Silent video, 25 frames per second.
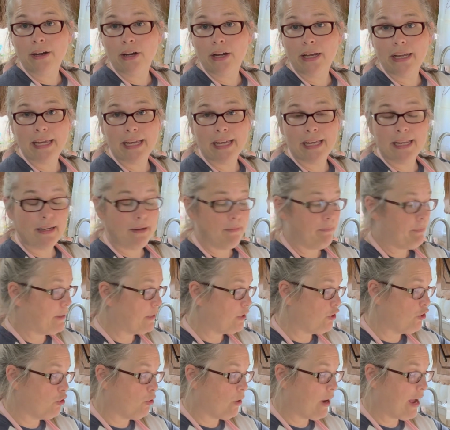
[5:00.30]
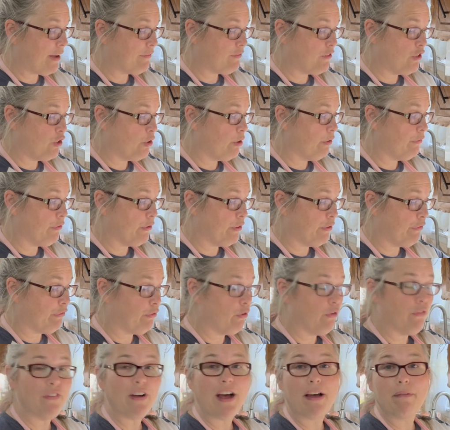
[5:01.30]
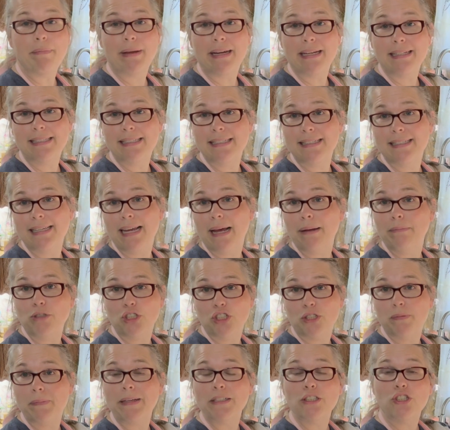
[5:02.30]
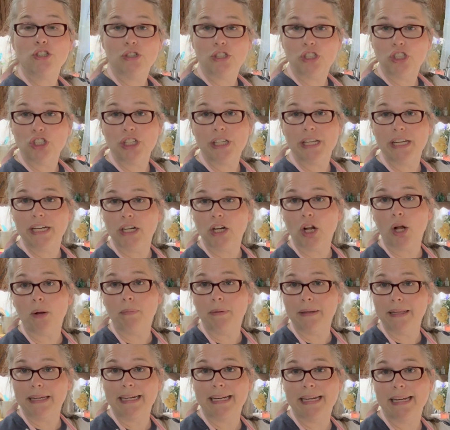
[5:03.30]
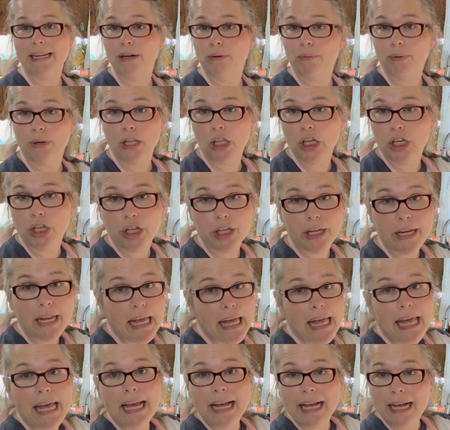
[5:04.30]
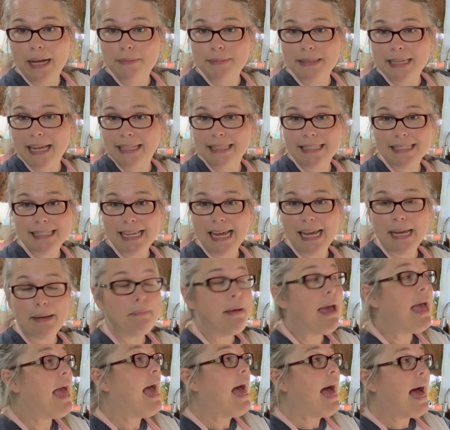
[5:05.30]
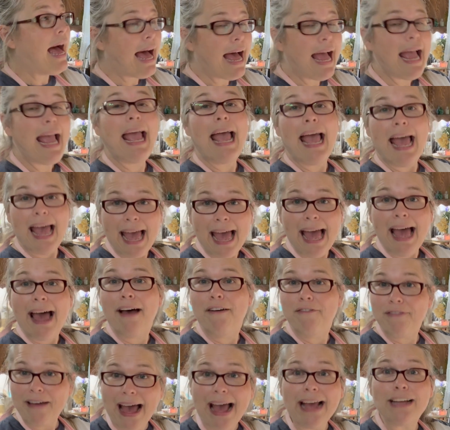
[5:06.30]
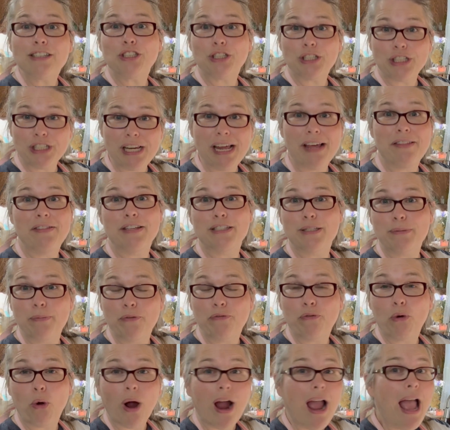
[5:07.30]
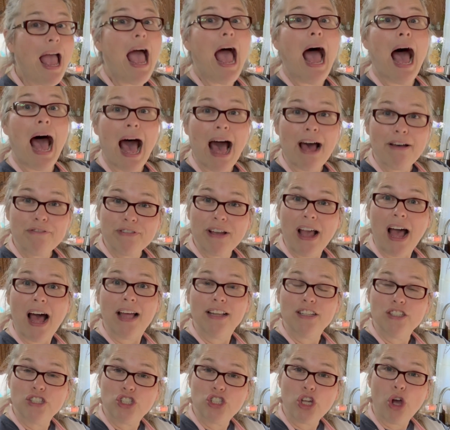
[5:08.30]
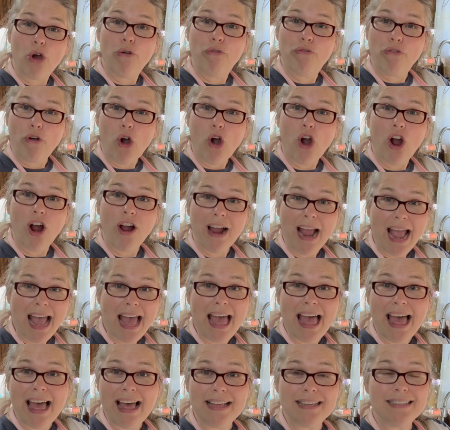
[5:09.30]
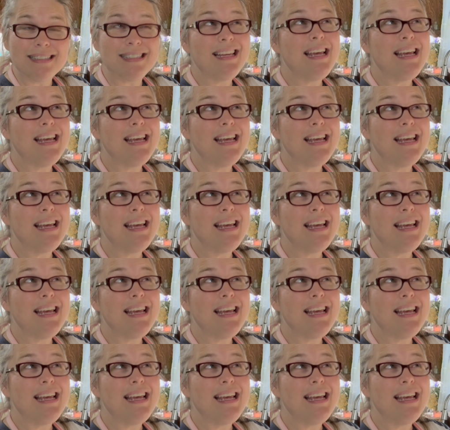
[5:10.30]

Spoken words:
again, but you don't have to do it for the full 5 minutes this time. Just make sure that you get it all blended in really good. Comes out the same. I have actually done this before. I've gotten so far as